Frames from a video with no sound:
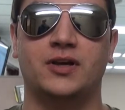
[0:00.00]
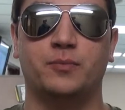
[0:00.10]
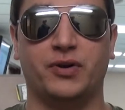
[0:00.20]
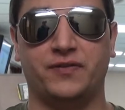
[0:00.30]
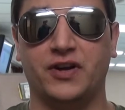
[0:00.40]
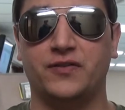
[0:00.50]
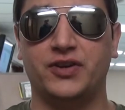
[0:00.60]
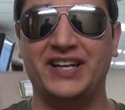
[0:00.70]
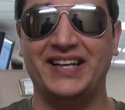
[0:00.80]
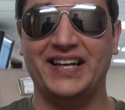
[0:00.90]
But if you ever
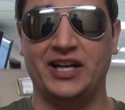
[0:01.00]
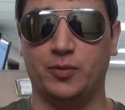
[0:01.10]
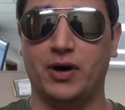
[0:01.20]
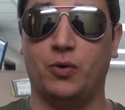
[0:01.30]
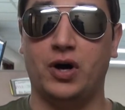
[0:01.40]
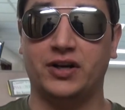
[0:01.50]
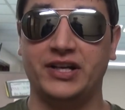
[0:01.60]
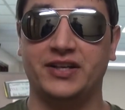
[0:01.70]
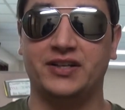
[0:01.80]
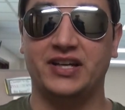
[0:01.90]
need to get here by
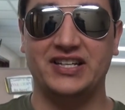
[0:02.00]
walking,